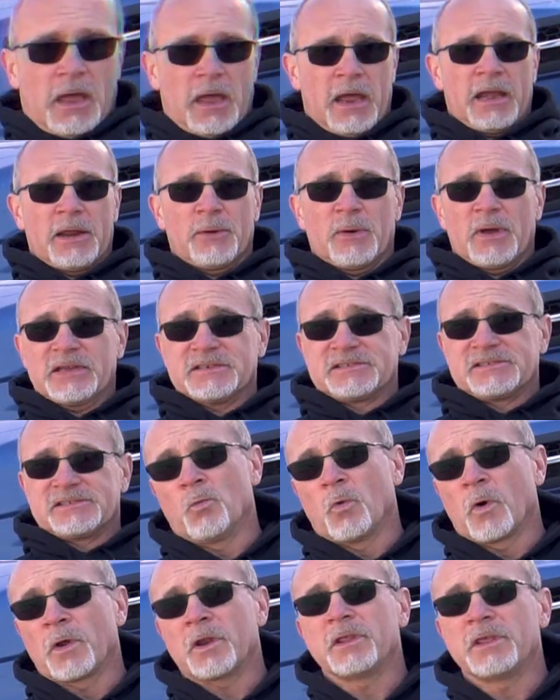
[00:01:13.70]
Anyways,
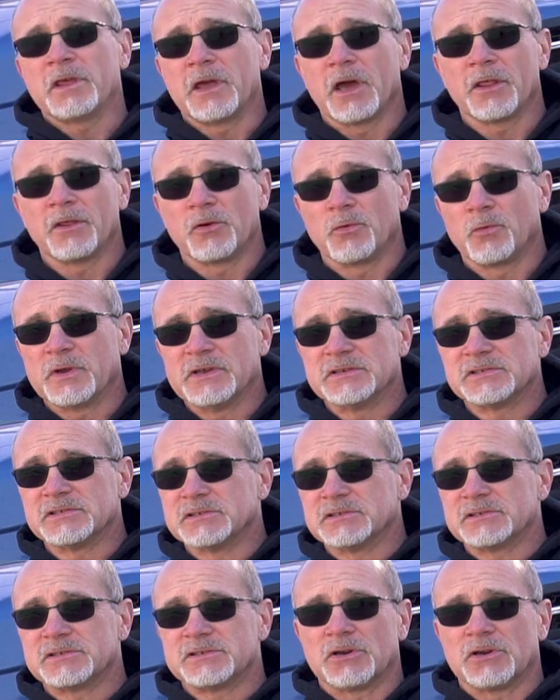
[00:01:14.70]
what are the other reasons?